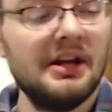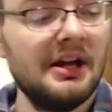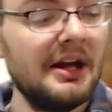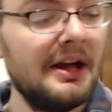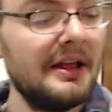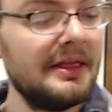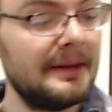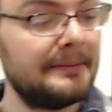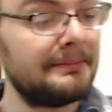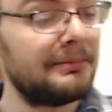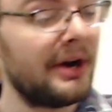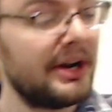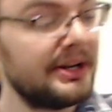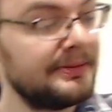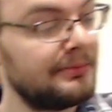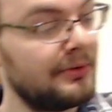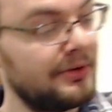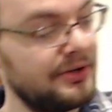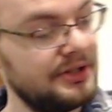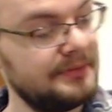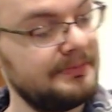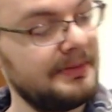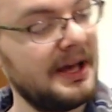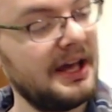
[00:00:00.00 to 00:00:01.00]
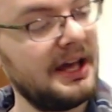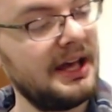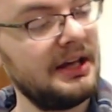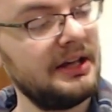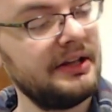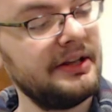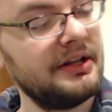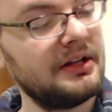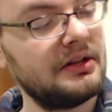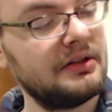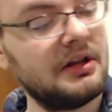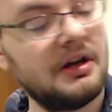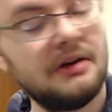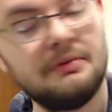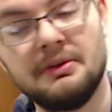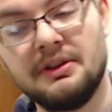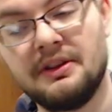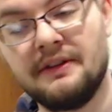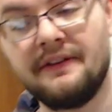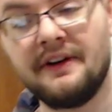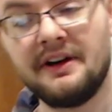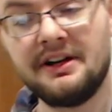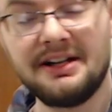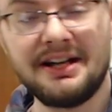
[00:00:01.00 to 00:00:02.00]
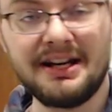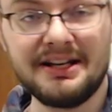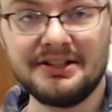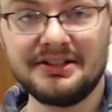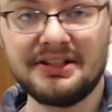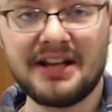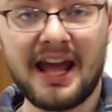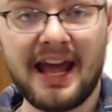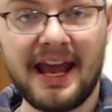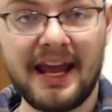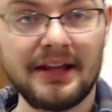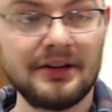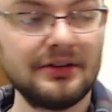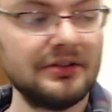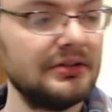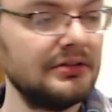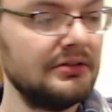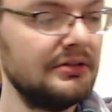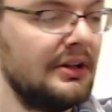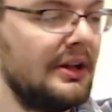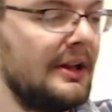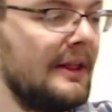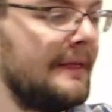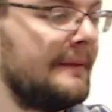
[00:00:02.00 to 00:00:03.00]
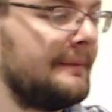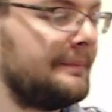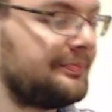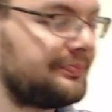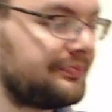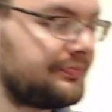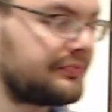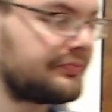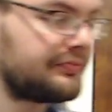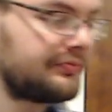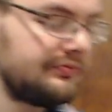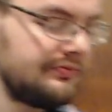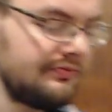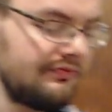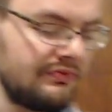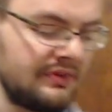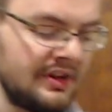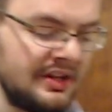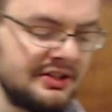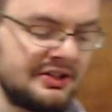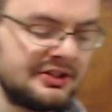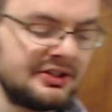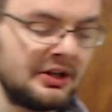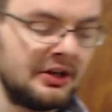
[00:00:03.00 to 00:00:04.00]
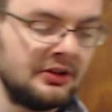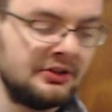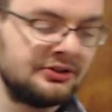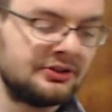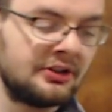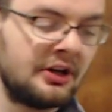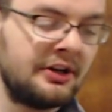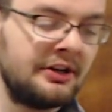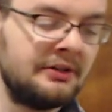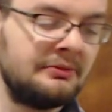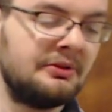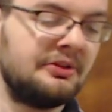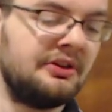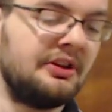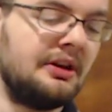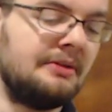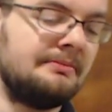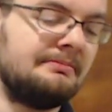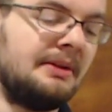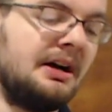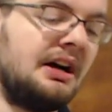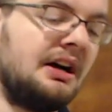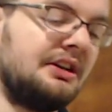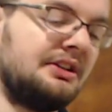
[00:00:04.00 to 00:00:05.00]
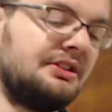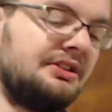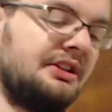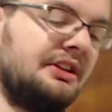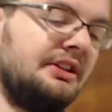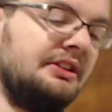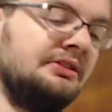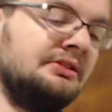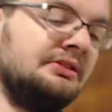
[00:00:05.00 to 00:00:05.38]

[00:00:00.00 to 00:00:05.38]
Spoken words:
the price point you pay, along with a very nice handle. And so starting with the unboxing,